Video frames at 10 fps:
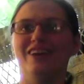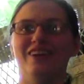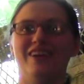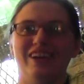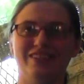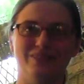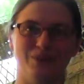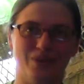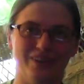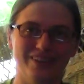Because
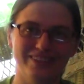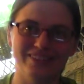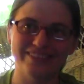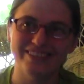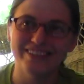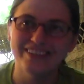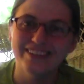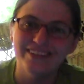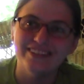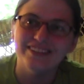stealing your
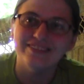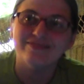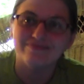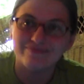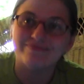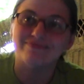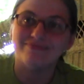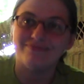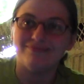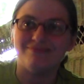gauge to
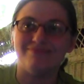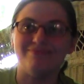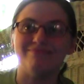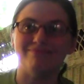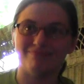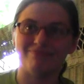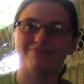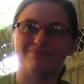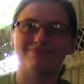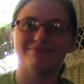use their own
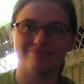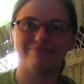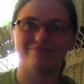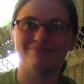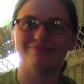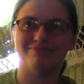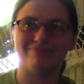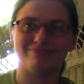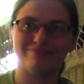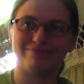stuff,
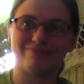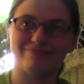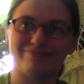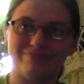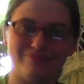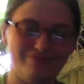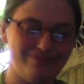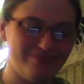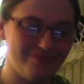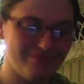kind
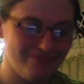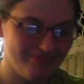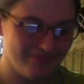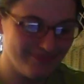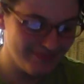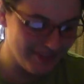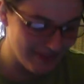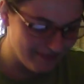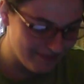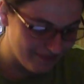of dumb.
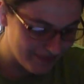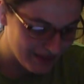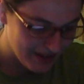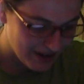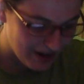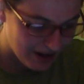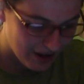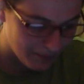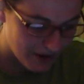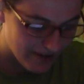Yep.
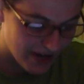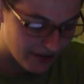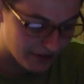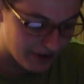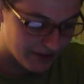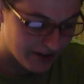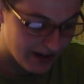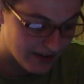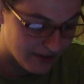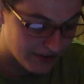We have another Thunder
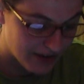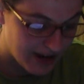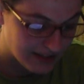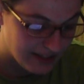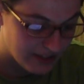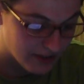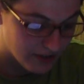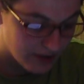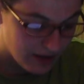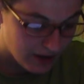Knight. Thunder Knight Leader.